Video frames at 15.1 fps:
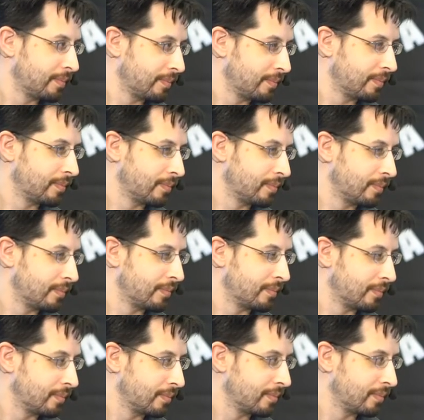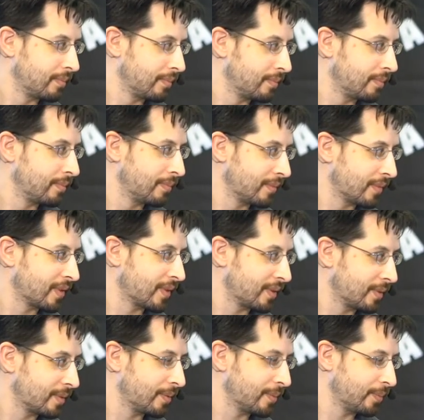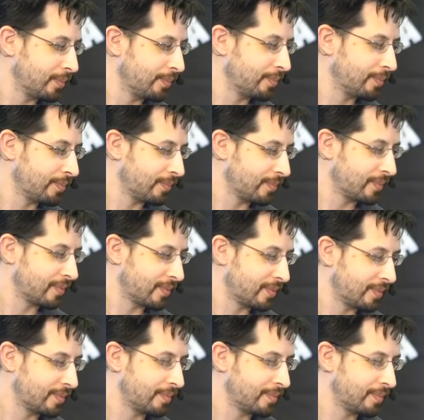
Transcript: (not speaking)